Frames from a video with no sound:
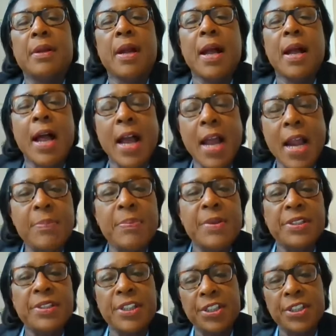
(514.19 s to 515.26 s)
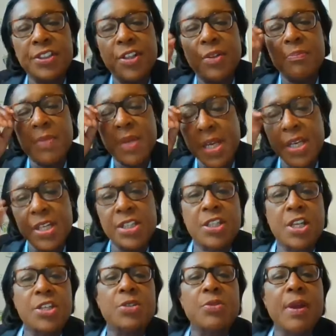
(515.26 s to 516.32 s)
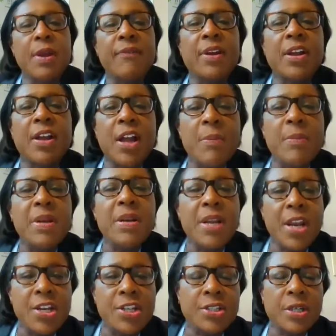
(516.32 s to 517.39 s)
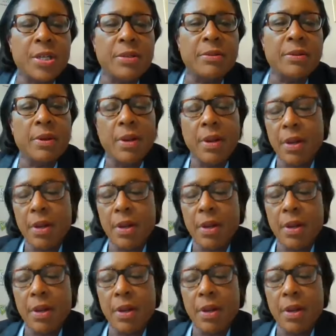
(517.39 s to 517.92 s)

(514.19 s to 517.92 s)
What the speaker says: A hybrid system means that you have a combination